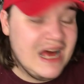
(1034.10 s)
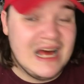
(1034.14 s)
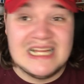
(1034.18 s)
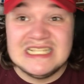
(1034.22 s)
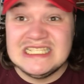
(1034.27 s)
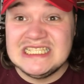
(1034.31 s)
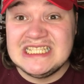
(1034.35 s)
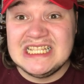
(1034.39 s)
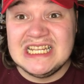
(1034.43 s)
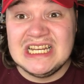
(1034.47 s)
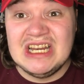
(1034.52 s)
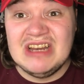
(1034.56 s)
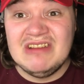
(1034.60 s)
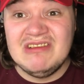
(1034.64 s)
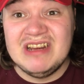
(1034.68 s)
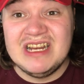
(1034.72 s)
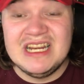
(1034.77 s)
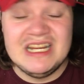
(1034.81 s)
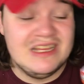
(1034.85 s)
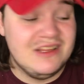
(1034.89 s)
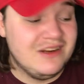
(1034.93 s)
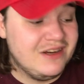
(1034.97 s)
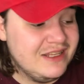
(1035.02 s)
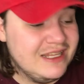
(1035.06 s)
just didn't
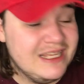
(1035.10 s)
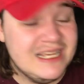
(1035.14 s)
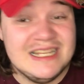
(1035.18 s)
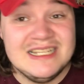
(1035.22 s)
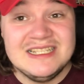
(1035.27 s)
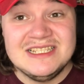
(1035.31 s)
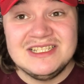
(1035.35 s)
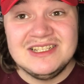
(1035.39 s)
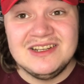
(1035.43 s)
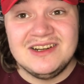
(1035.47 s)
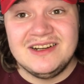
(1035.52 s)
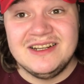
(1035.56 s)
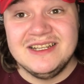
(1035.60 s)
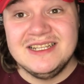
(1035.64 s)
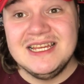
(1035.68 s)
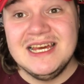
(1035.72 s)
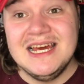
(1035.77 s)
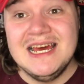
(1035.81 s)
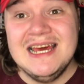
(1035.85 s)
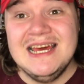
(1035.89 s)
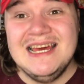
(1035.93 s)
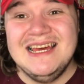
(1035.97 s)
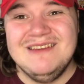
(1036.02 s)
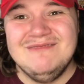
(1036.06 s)
really like the inside.
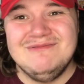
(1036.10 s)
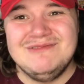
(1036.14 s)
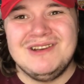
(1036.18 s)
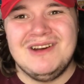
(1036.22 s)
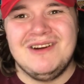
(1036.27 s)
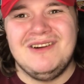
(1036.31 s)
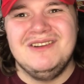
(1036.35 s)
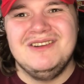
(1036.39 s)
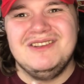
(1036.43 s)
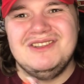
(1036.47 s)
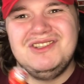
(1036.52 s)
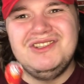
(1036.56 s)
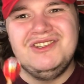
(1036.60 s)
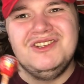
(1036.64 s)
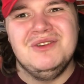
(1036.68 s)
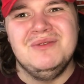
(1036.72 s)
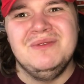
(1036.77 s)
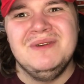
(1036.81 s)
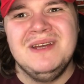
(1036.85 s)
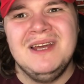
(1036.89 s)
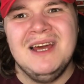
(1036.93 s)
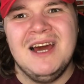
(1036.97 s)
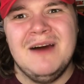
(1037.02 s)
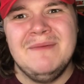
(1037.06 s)
It was kind of
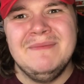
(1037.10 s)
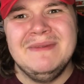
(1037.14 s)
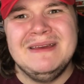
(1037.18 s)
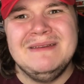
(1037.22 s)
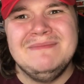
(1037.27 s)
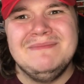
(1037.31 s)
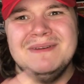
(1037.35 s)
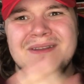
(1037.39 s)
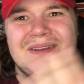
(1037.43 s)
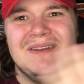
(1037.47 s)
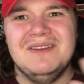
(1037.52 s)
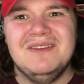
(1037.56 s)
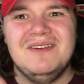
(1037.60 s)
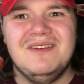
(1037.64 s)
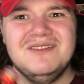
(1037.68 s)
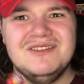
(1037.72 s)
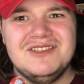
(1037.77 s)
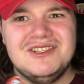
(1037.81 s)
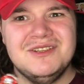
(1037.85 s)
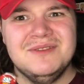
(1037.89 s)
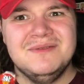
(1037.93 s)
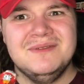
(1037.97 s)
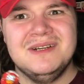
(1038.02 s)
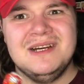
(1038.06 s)
chewing gummy, but not
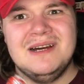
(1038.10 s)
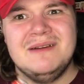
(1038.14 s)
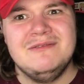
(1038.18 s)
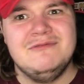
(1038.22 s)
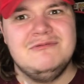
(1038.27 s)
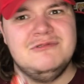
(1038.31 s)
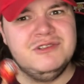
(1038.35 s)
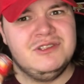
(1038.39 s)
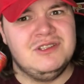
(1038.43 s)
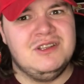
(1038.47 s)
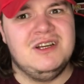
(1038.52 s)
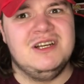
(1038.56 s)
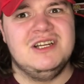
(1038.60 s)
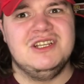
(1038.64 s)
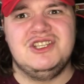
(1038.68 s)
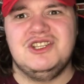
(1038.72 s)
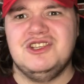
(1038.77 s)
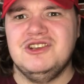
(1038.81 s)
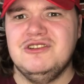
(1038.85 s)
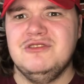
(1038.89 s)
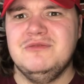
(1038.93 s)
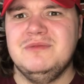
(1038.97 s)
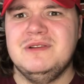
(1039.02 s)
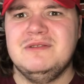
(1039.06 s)
chewing gum. It wasn't like a
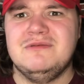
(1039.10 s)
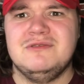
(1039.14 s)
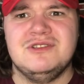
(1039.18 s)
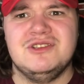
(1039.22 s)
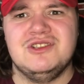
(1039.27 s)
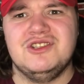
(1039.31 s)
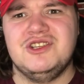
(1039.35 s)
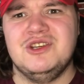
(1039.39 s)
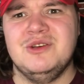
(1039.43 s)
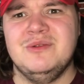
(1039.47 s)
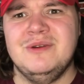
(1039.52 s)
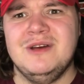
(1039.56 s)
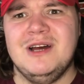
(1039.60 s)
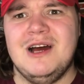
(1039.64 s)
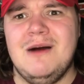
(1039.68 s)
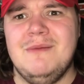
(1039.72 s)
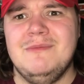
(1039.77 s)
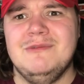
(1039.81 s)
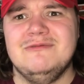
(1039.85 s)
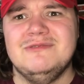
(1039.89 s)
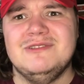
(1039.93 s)
chew, but it wasn't chewing gum.